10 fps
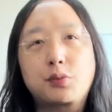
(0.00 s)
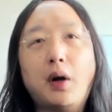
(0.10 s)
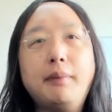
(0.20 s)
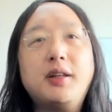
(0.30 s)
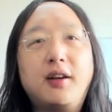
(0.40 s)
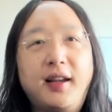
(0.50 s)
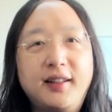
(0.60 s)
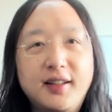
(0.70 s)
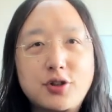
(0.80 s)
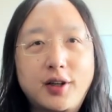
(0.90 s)
swipe their
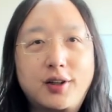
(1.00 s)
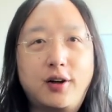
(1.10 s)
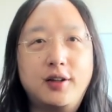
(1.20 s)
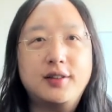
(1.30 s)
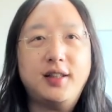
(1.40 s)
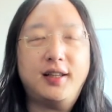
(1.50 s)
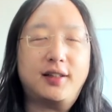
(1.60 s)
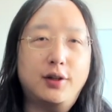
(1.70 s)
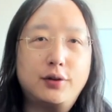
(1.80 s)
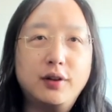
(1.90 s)
NHI card
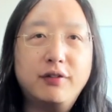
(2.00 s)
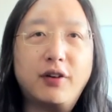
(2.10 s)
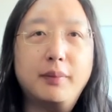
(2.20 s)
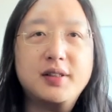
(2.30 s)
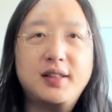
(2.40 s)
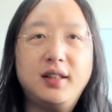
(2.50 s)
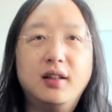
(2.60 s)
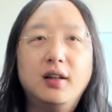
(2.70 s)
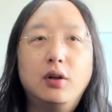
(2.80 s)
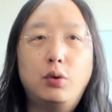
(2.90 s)
and go to a pharmacy